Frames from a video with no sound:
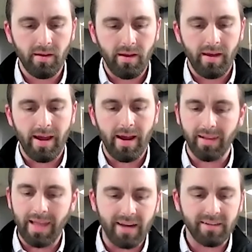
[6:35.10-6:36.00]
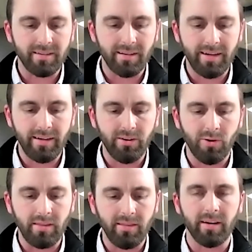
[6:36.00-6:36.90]
And lastly,
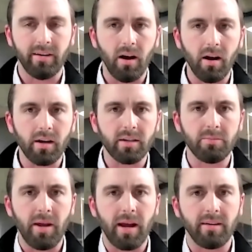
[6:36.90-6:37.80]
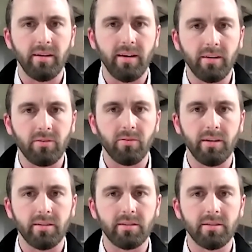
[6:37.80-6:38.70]
I think an unexpected
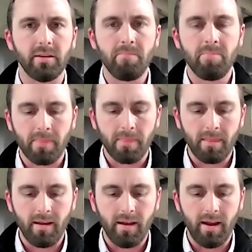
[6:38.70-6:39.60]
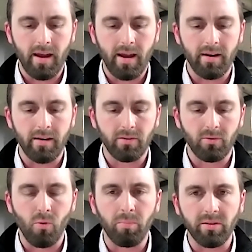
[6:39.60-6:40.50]
increase in
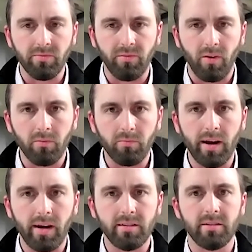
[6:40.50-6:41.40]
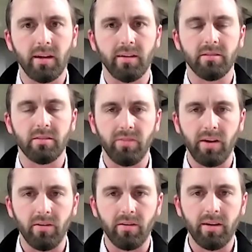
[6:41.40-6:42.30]
corporate default rates and
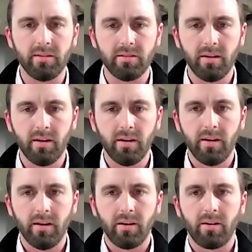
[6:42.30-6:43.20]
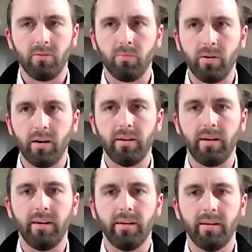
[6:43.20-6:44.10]
severities could
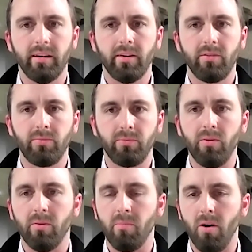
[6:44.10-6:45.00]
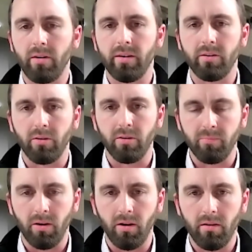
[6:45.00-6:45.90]
really throw the market a
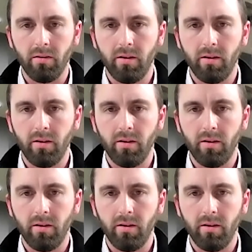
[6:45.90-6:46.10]
curveball.